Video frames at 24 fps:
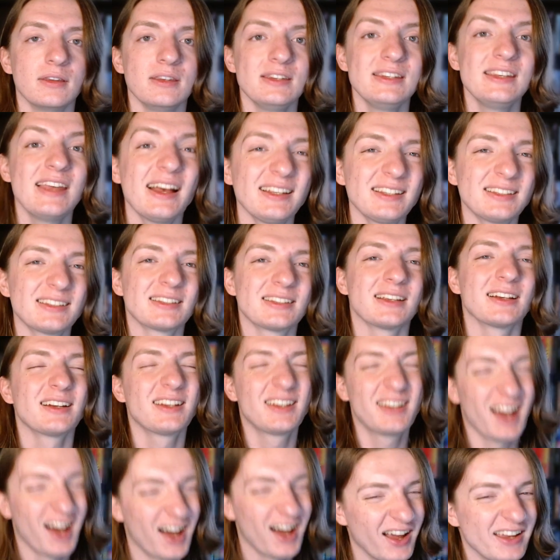Yes,
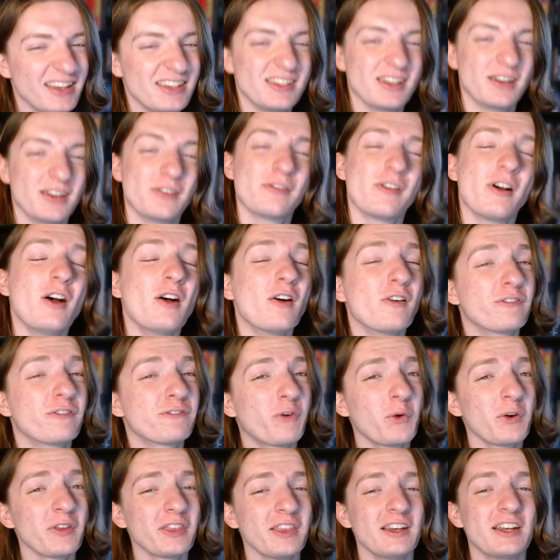kind of.
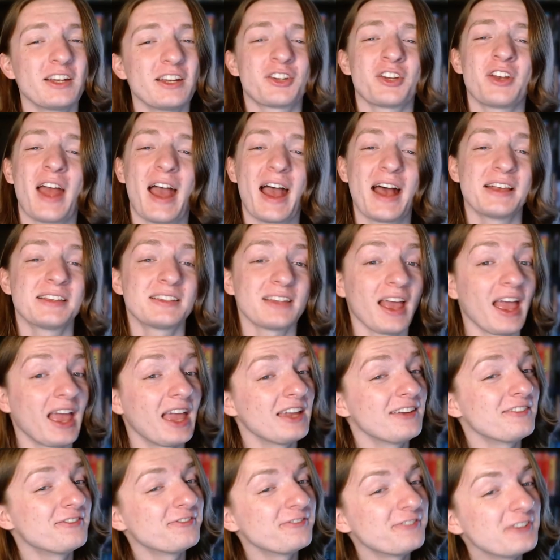Fourth edition has
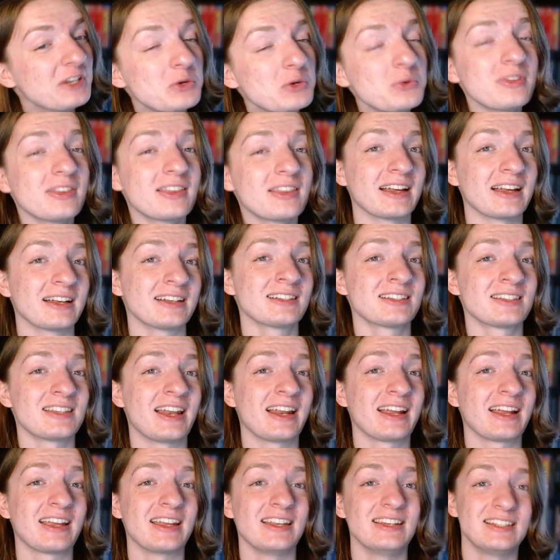a few things that
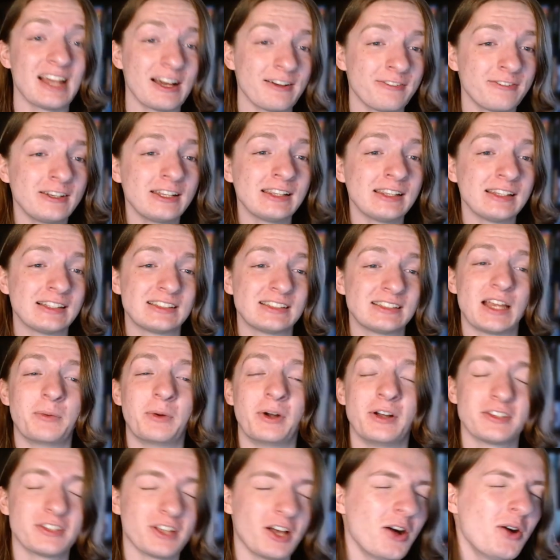it can definitely say were
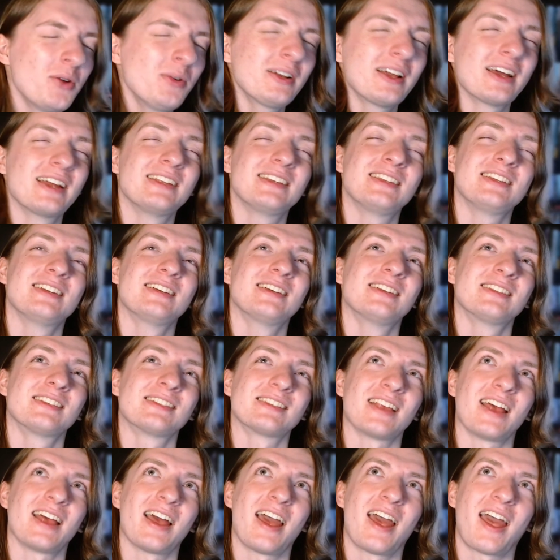its own ideas,
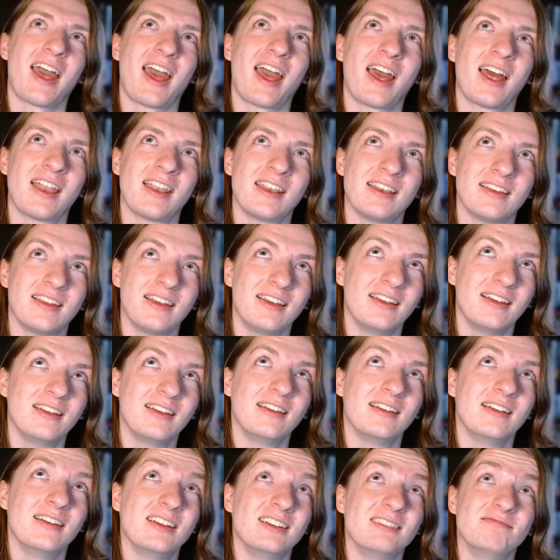and
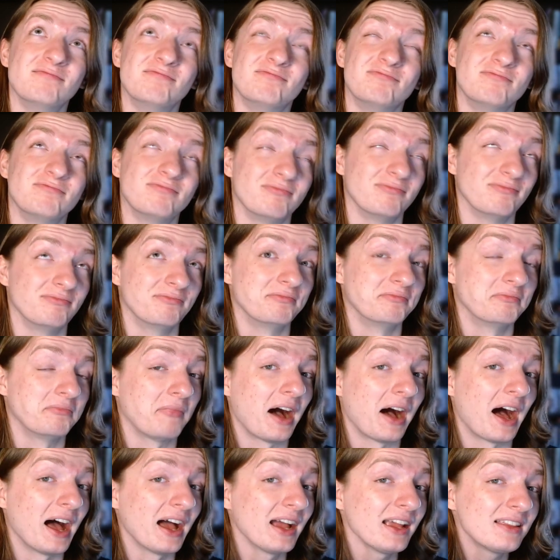
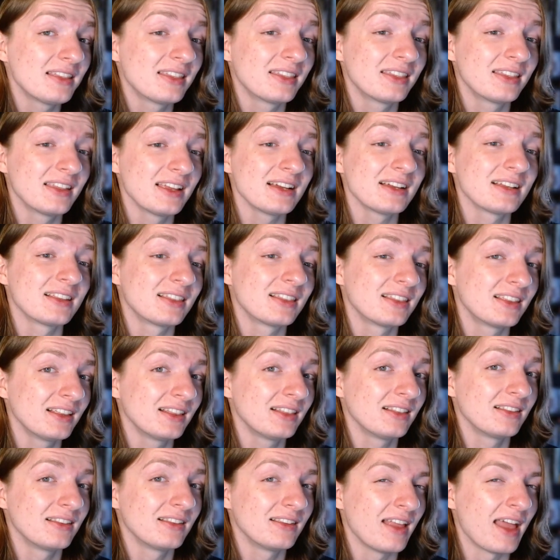I think that
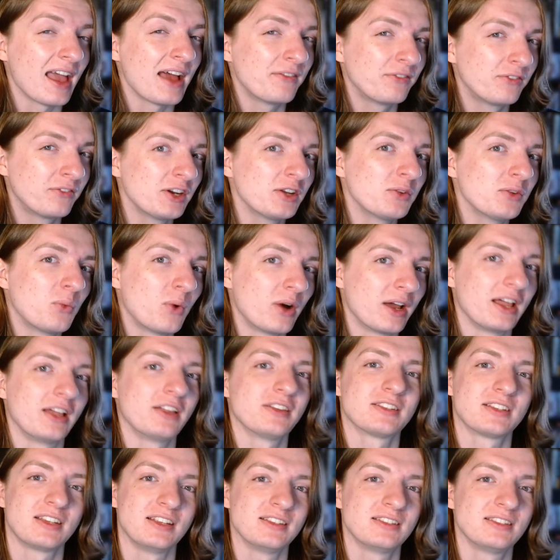everyone
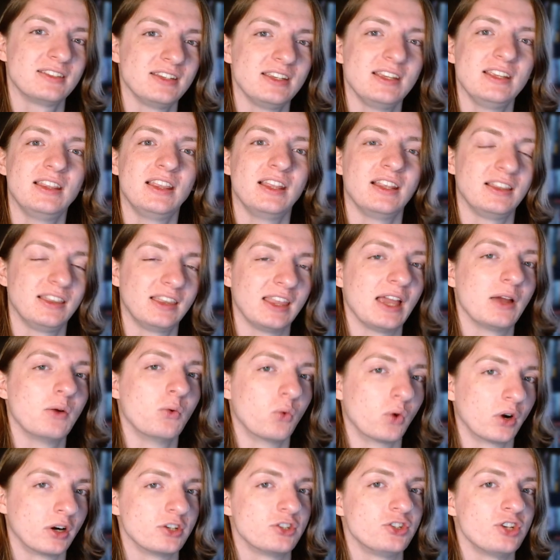else can see that they
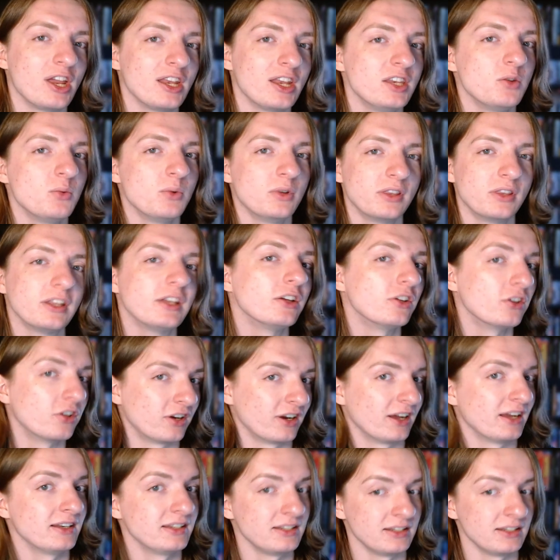were genuinely good
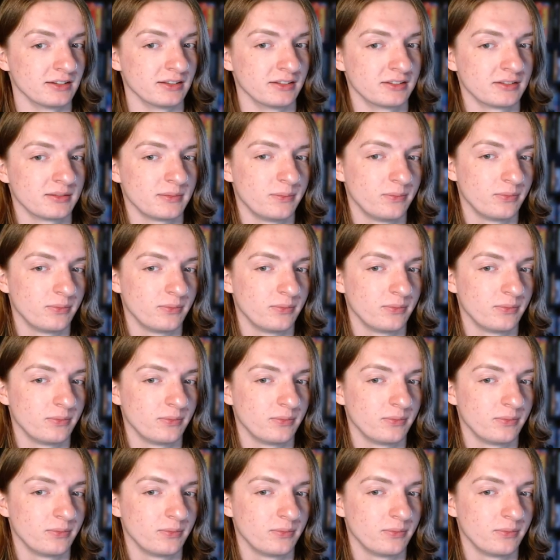ideas.